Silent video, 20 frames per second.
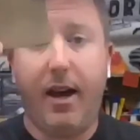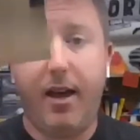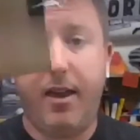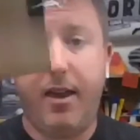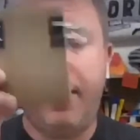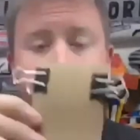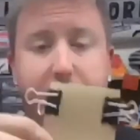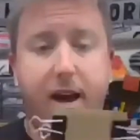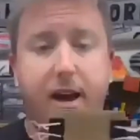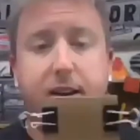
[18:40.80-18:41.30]

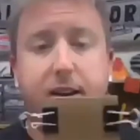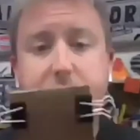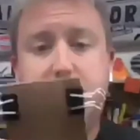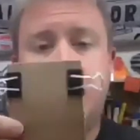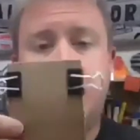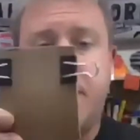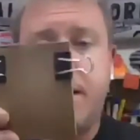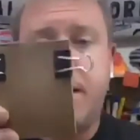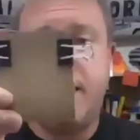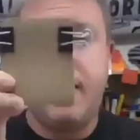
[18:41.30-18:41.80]
And that
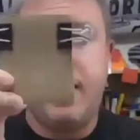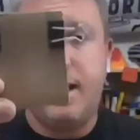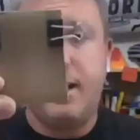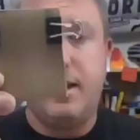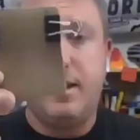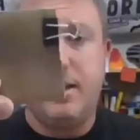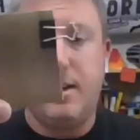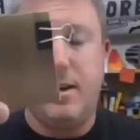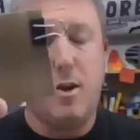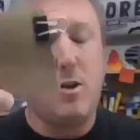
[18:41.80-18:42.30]
is my
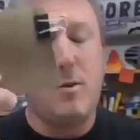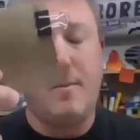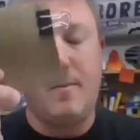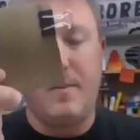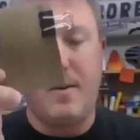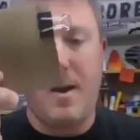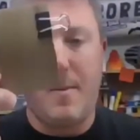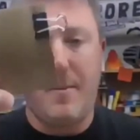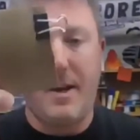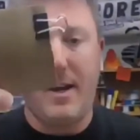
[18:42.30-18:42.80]
L or
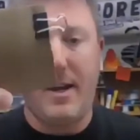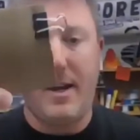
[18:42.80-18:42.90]
not